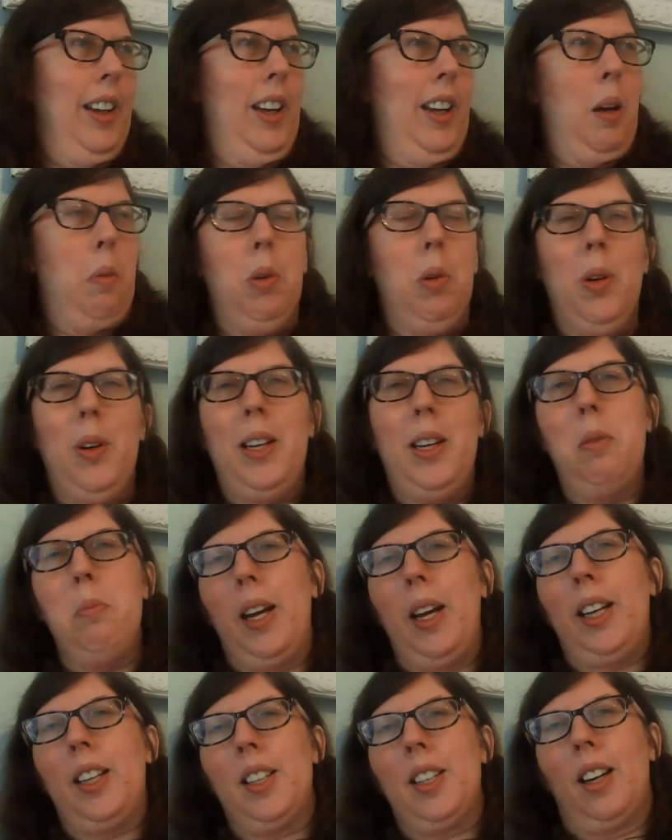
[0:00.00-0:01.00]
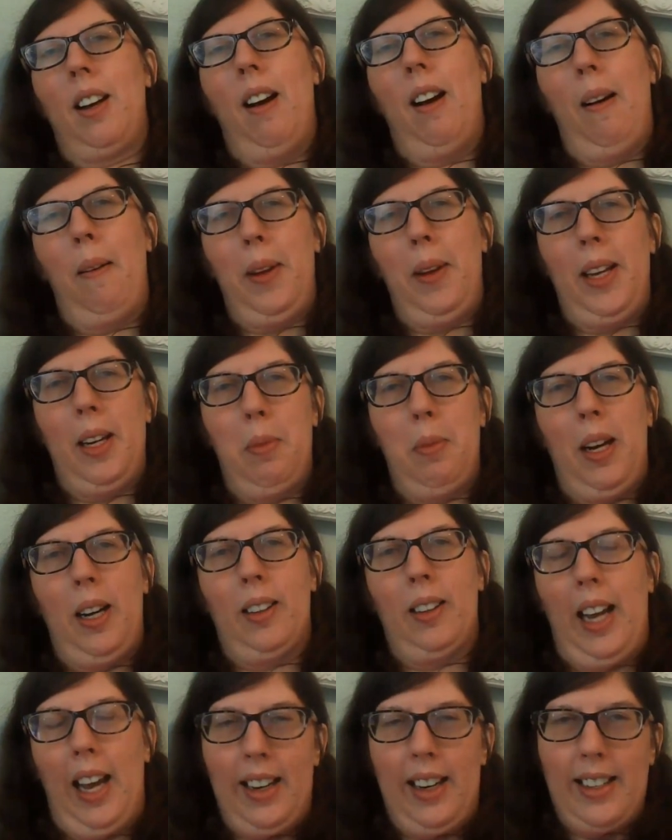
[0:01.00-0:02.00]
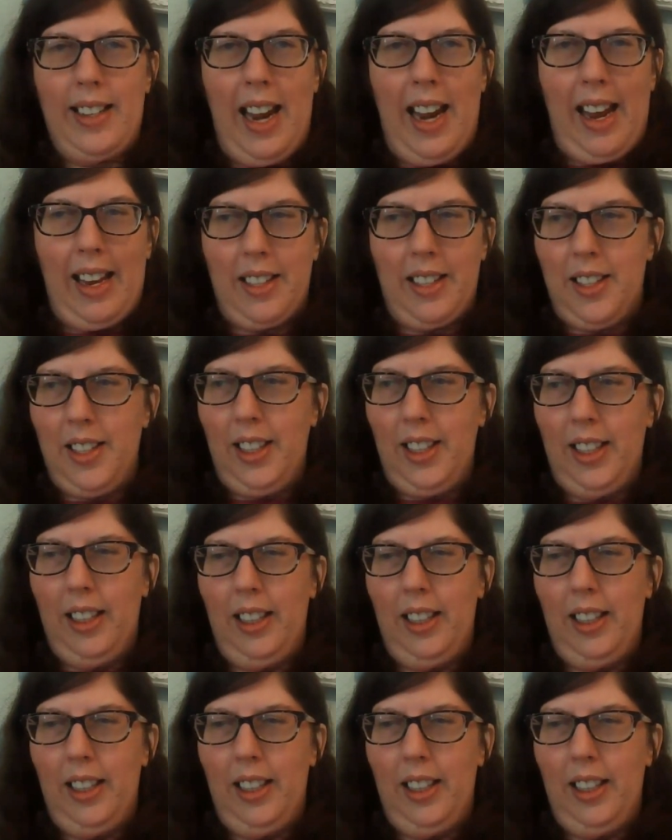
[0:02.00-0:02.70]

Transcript: Marie makes a comment about kind of nasty,